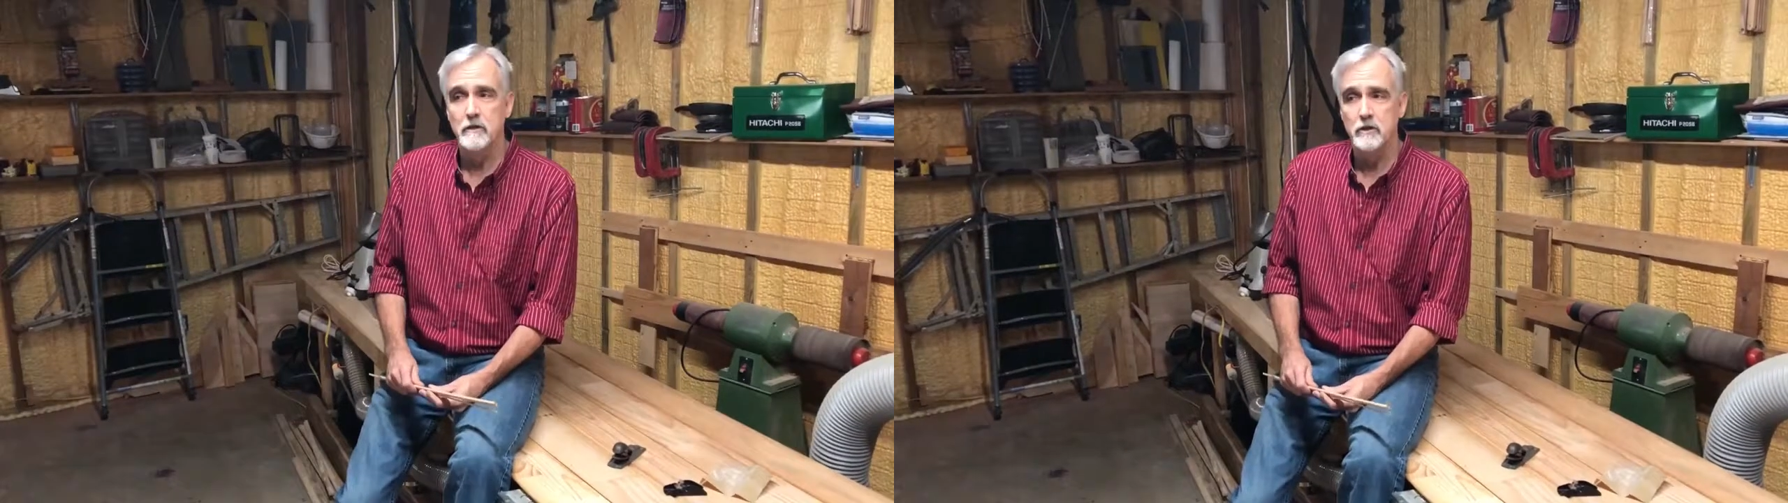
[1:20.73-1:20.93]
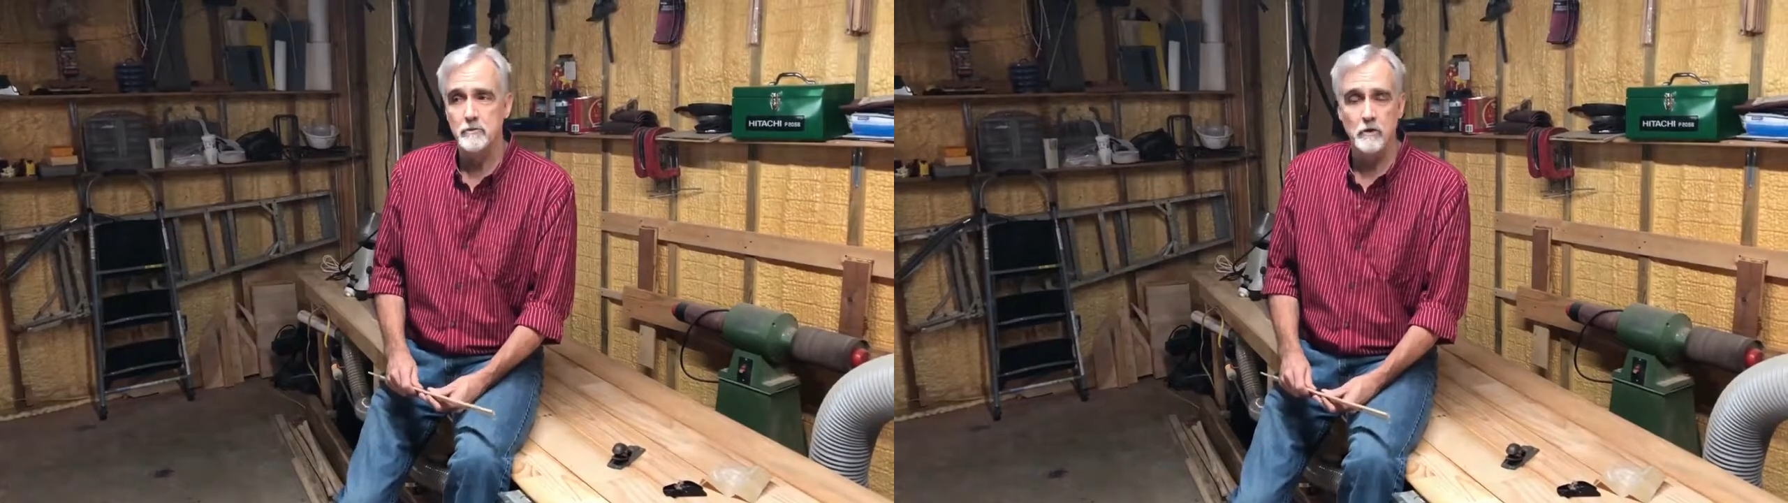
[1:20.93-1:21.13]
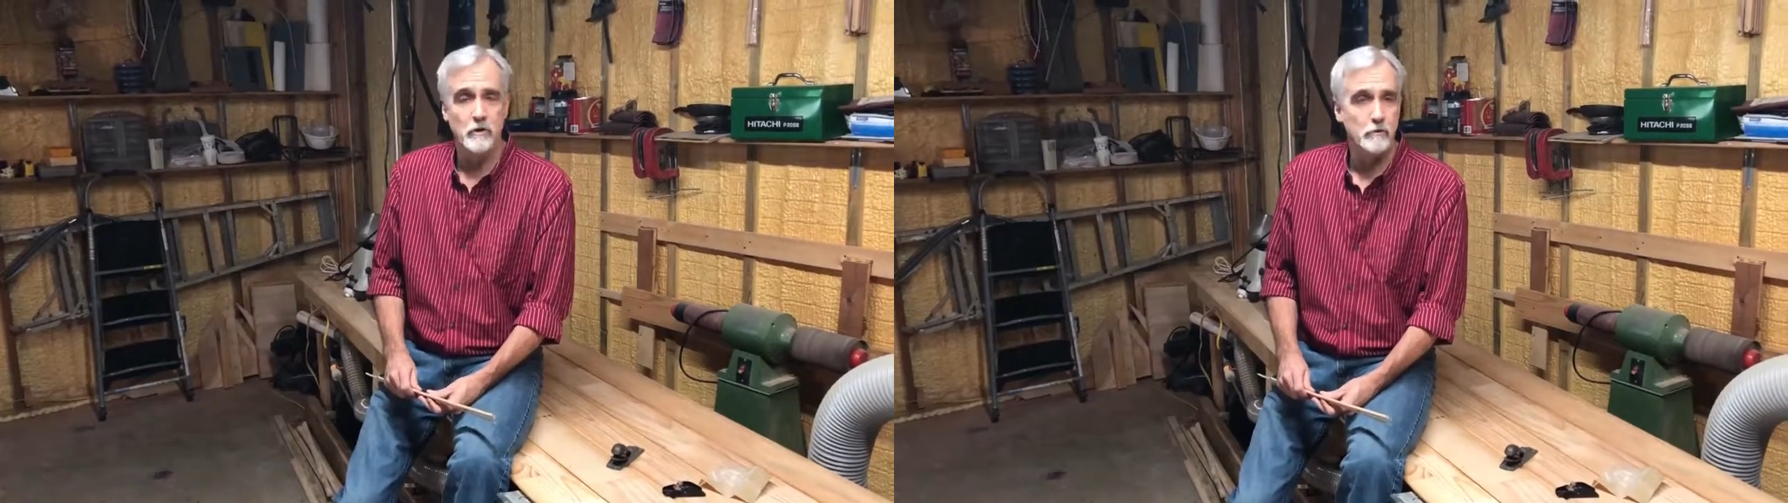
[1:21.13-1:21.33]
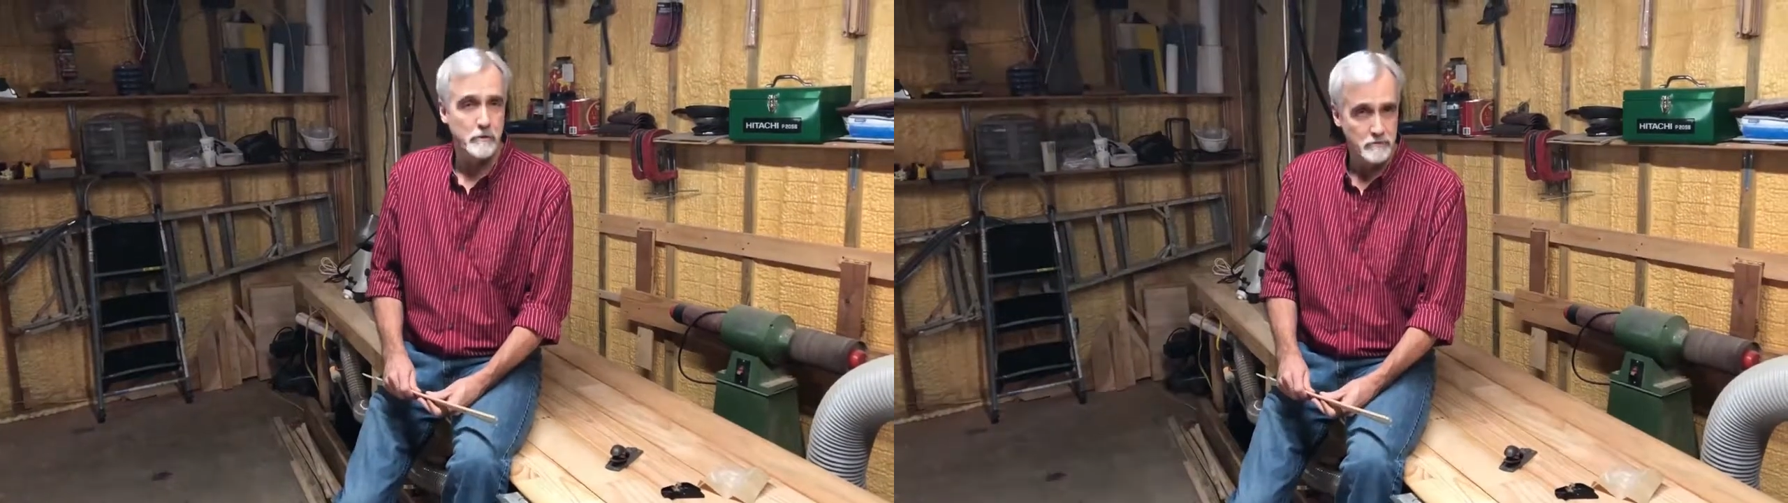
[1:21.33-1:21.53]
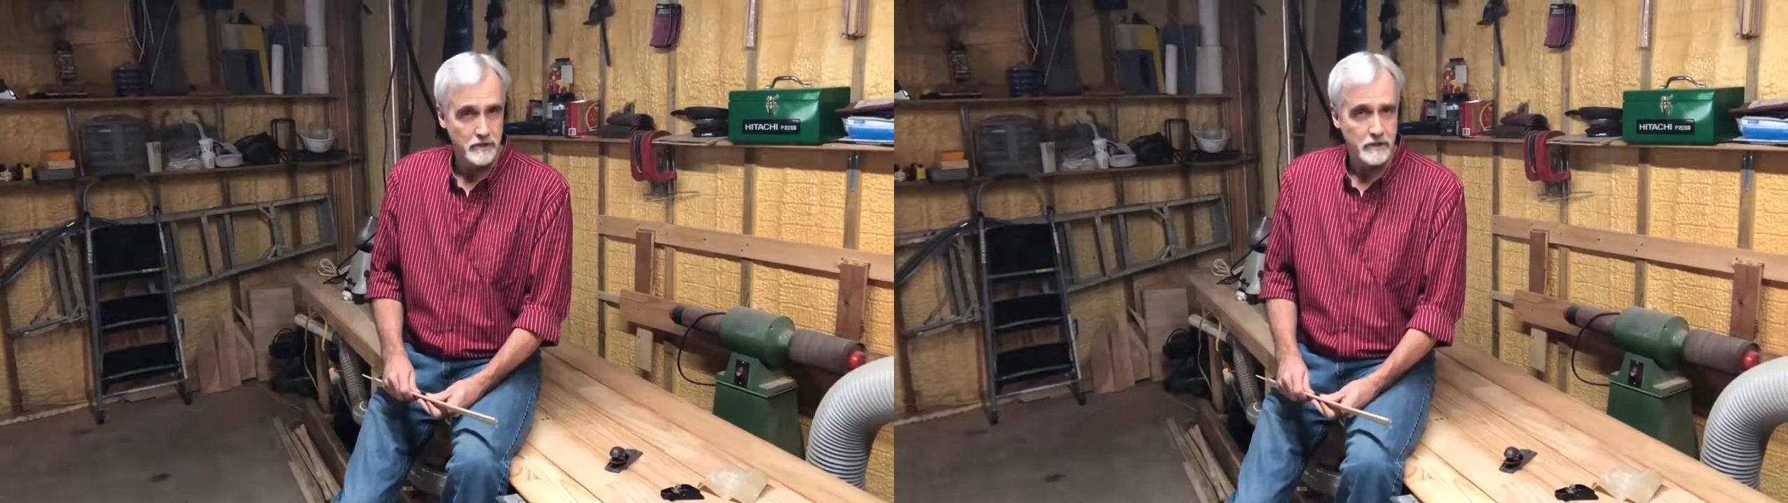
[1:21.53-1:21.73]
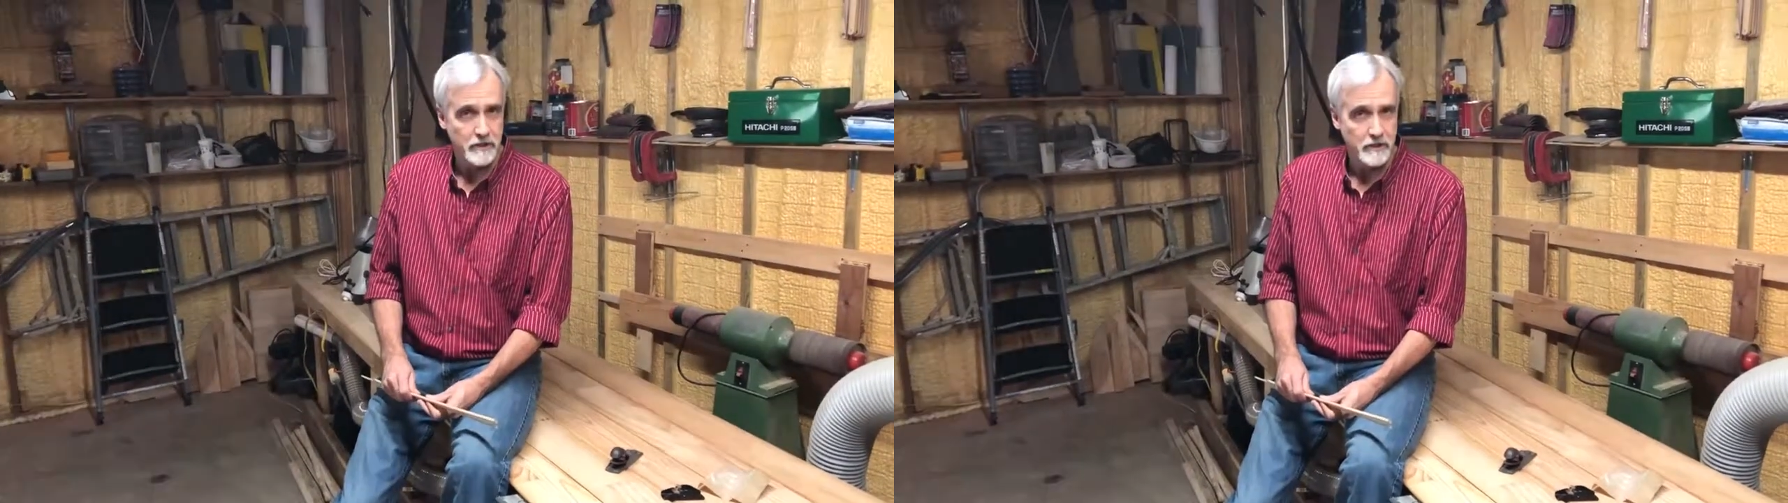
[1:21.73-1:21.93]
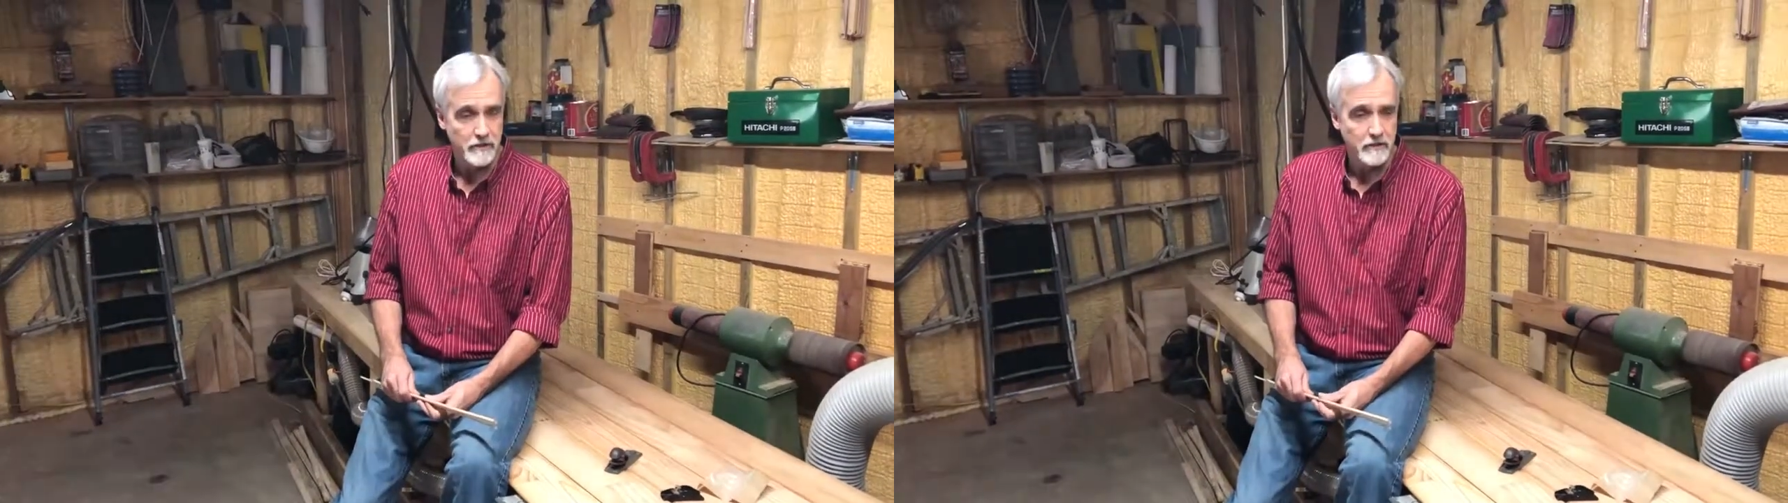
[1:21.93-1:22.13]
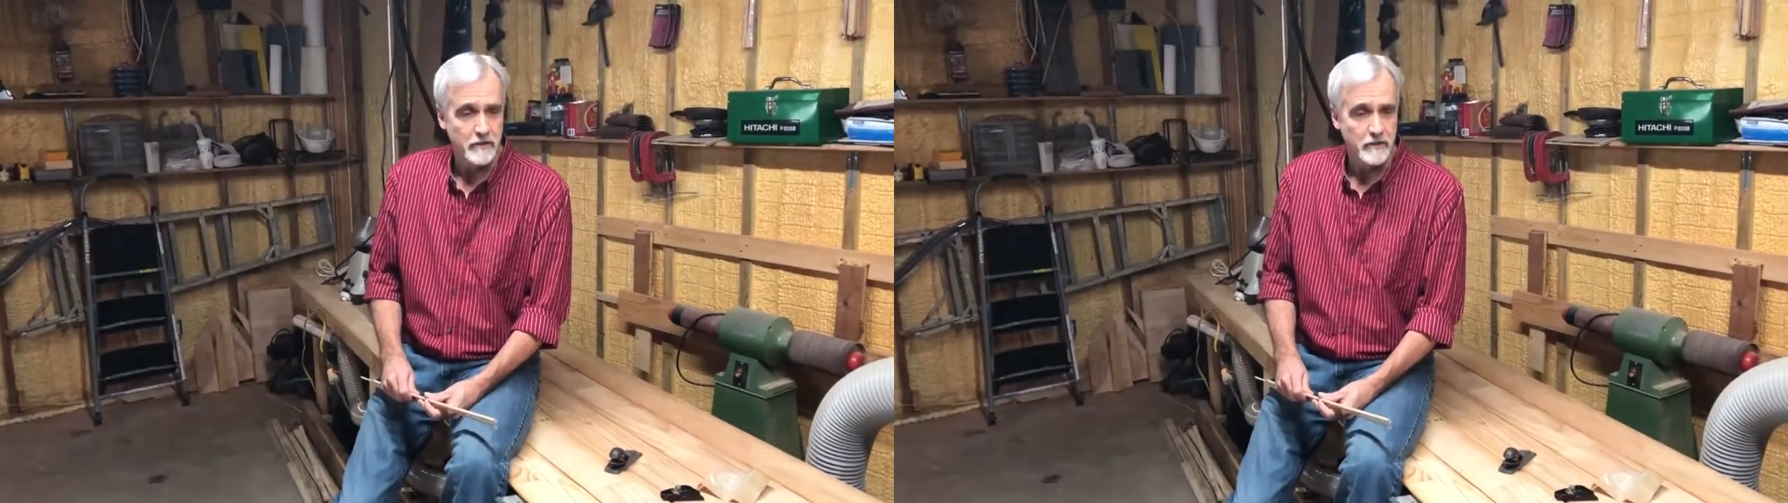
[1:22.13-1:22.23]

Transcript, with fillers: smaller ribs at the end.